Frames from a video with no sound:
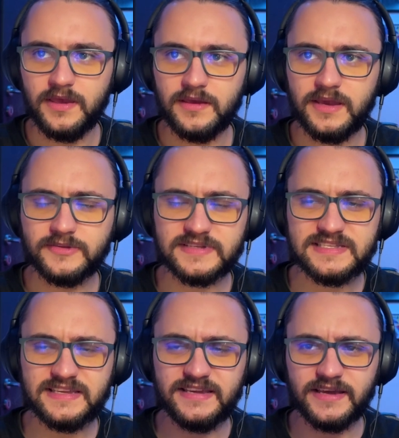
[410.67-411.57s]
It was
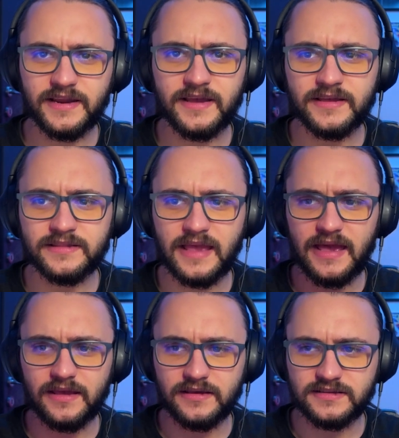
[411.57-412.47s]

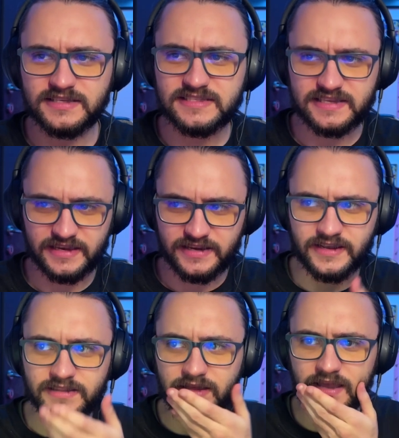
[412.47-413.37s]
Kieran. This is
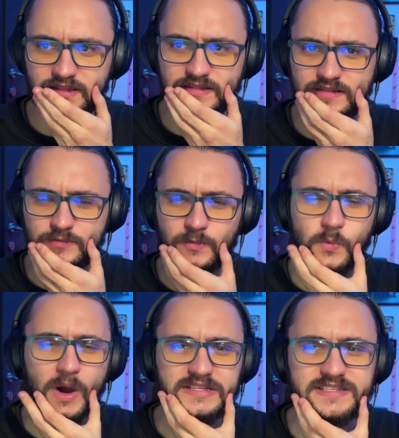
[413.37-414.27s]
Kieran, and
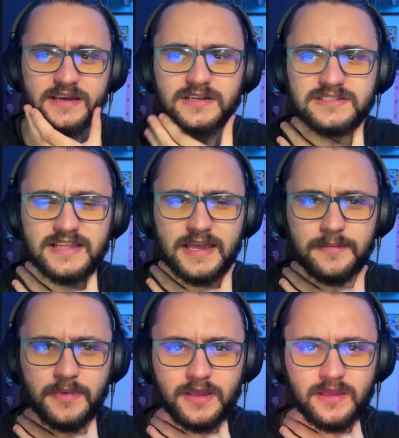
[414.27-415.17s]
what's the girl's
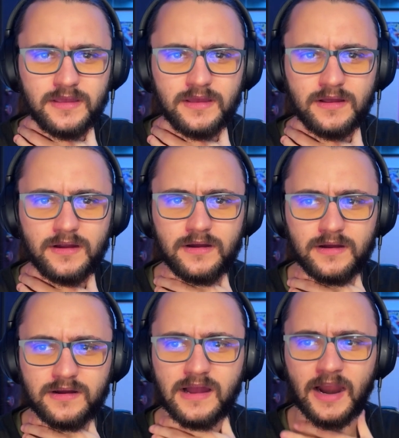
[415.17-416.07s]
name?
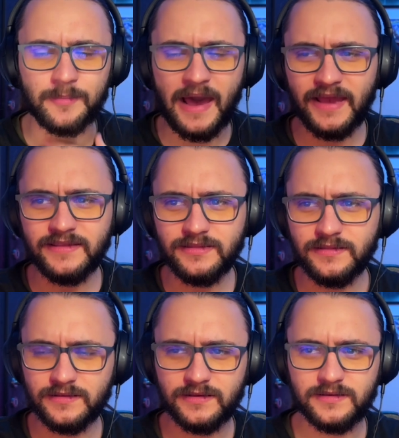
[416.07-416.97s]
Carmine?
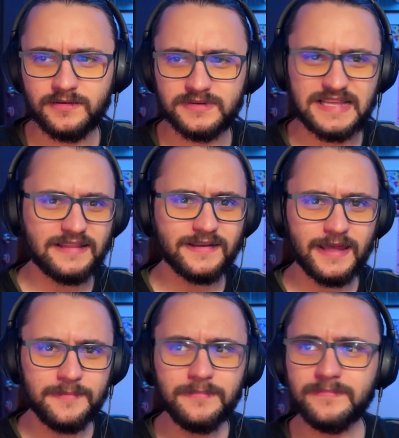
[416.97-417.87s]
Was that her
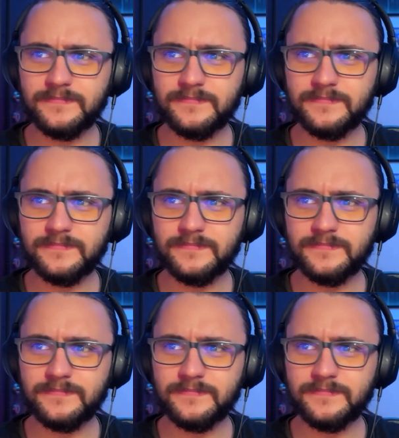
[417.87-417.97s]
name?